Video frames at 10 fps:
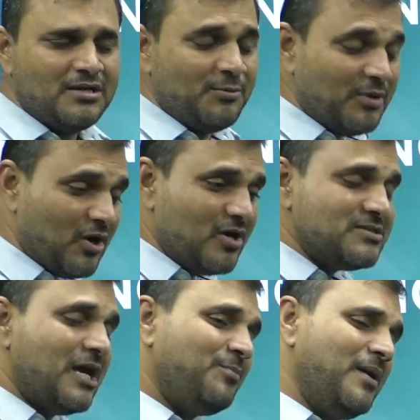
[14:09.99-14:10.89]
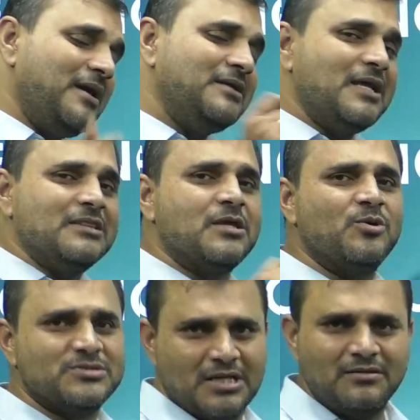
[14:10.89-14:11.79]
Right? Because they are paying
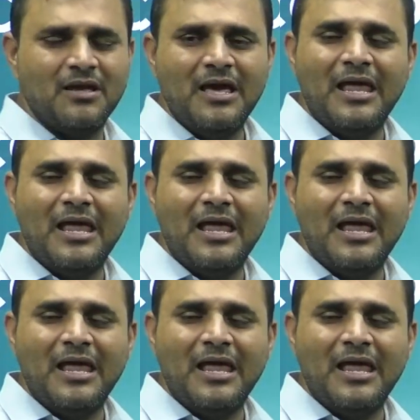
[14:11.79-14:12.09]
10,000.